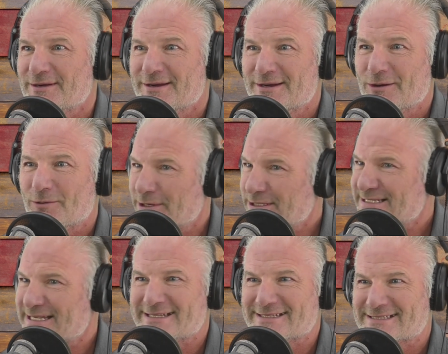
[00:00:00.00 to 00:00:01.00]
One
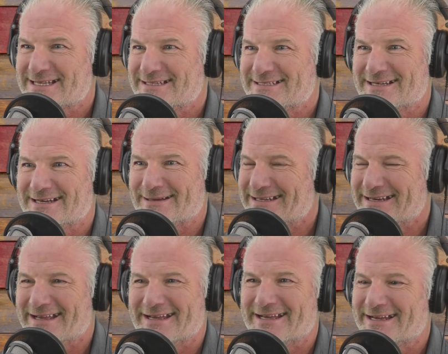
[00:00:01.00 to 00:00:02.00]
sentence at a time.
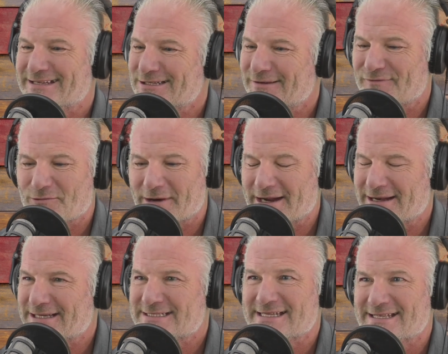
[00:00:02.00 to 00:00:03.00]
And if you write a
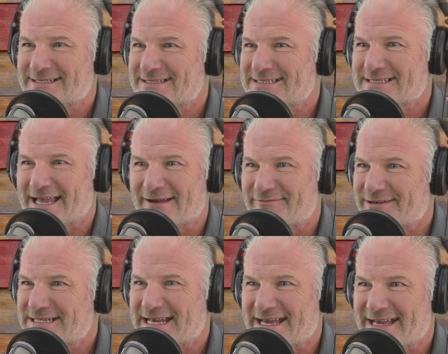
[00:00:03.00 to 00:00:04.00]
sentence every
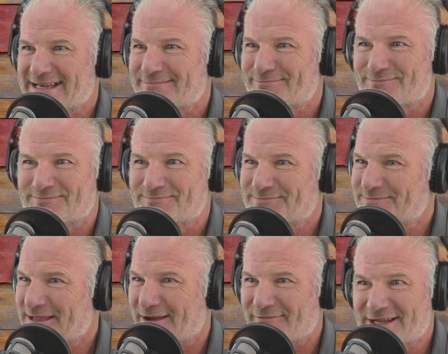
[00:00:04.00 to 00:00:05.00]
day,
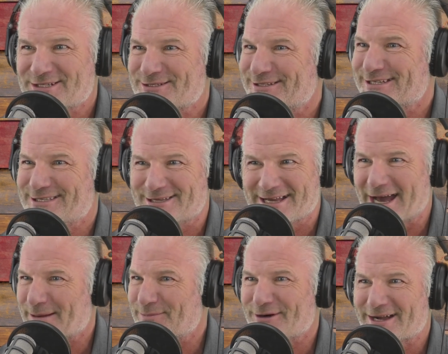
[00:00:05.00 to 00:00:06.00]
eventually you got a
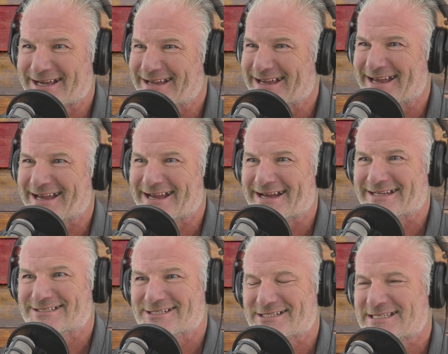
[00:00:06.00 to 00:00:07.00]
book, and you
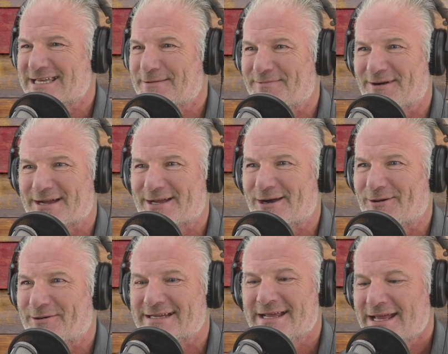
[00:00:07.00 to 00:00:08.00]
just keep on
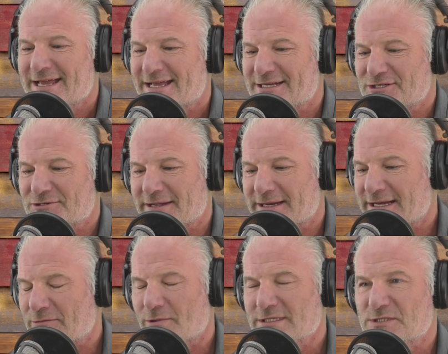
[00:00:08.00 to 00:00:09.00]
going and doing it.
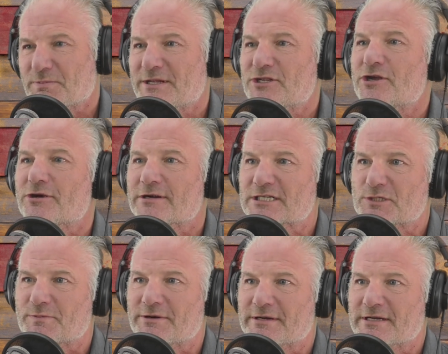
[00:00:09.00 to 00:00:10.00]
What's been your
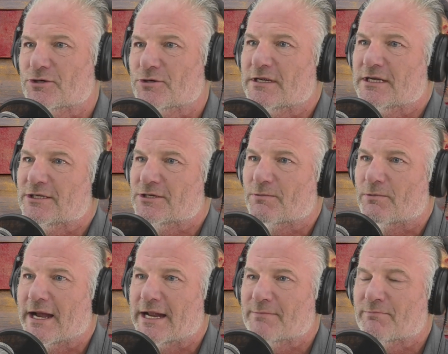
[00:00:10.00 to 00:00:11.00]
experience in your
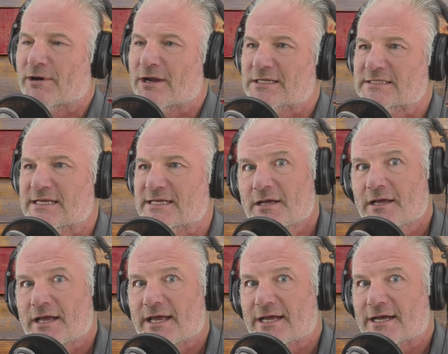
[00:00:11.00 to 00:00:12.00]
writing process?
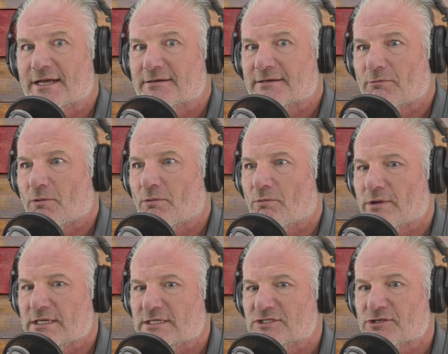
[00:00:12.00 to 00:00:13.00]
And
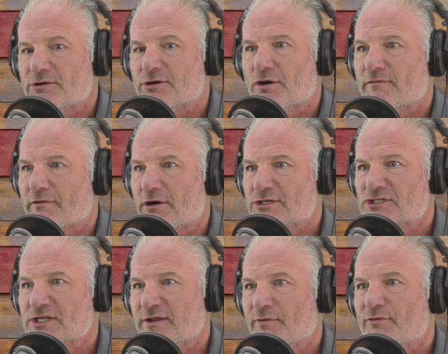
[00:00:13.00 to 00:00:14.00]
is there an
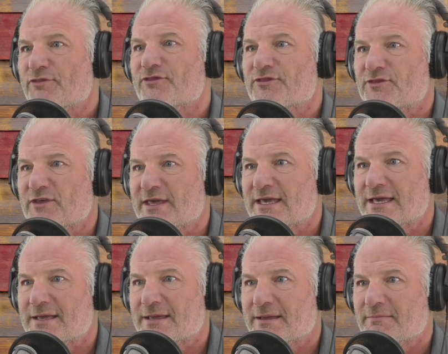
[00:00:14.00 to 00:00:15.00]
overarching
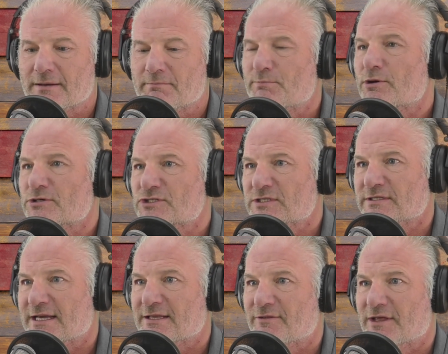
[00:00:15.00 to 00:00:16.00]
theme
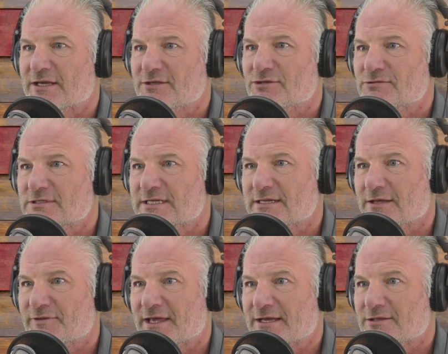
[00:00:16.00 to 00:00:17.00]
personally that
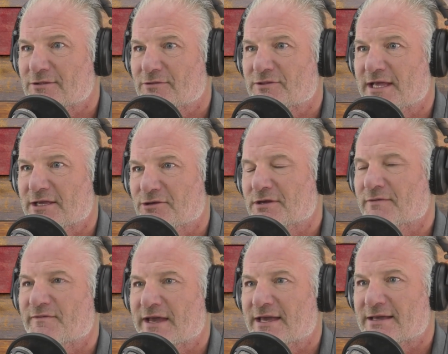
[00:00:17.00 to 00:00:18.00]
you
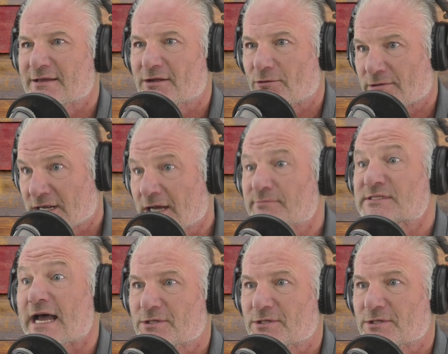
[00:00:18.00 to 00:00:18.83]
convey or comes out